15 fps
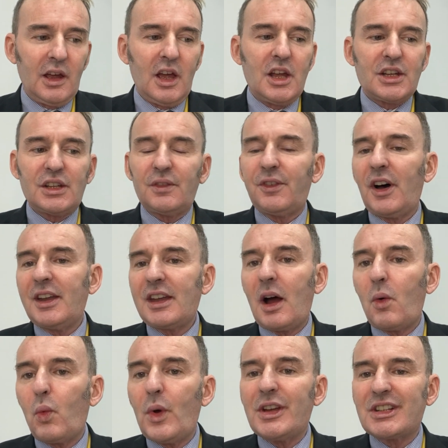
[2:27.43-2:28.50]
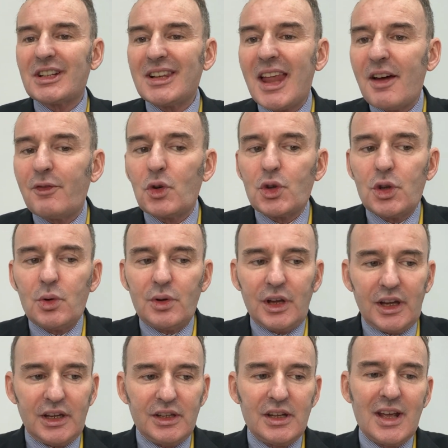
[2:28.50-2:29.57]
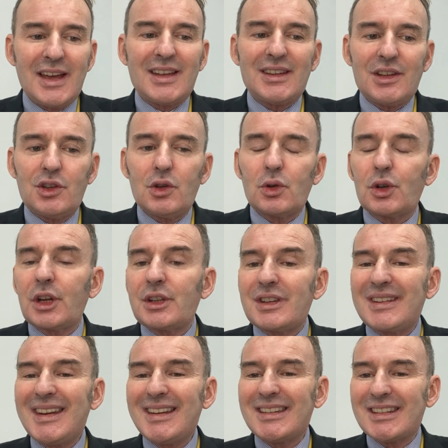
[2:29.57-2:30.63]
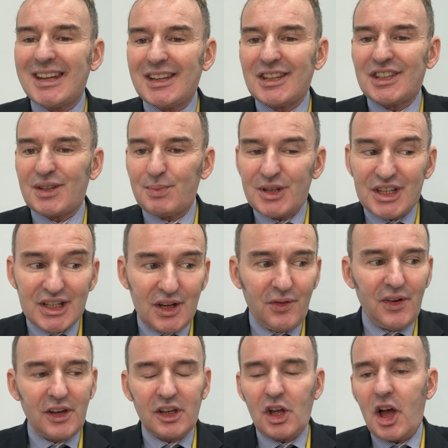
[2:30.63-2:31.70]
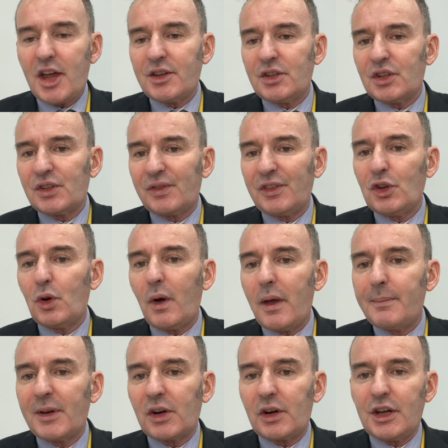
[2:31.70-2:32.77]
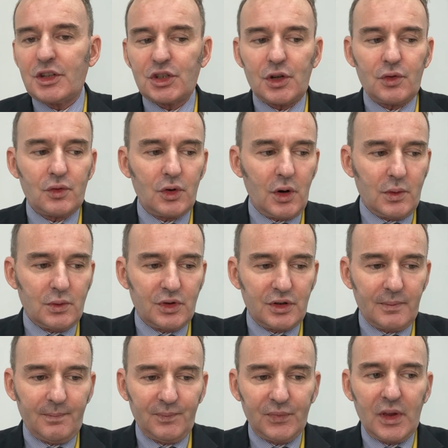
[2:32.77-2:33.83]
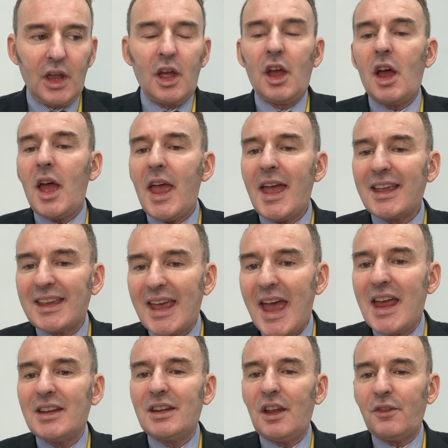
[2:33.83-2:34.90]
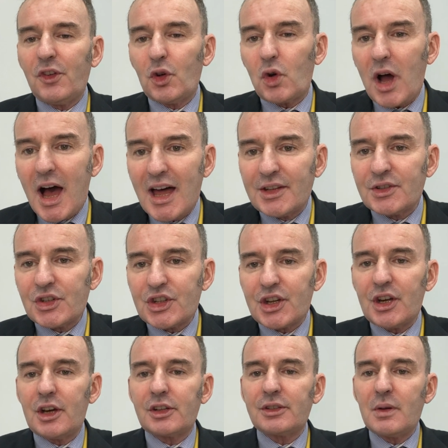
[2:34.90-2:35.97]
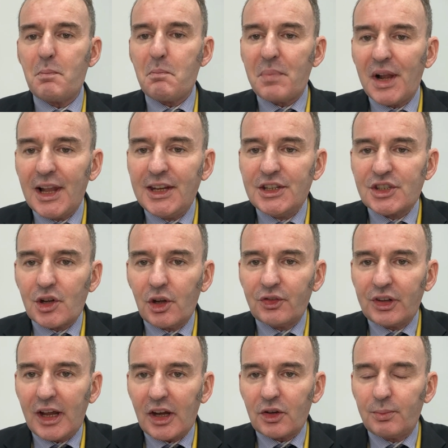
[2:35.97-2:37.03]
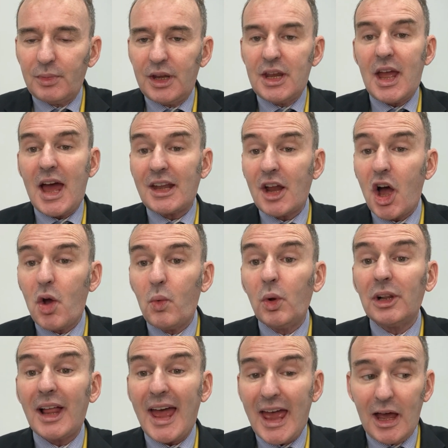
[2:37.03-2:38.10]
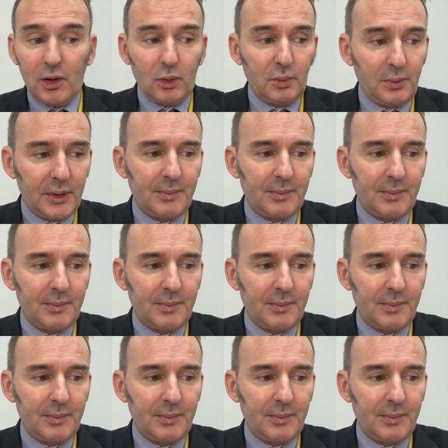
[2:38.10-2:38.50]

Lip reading: To find out which level you need, you're going to need to see the specific guidance for your immigration route. Again, if you're uncertain, please contact me and I will help.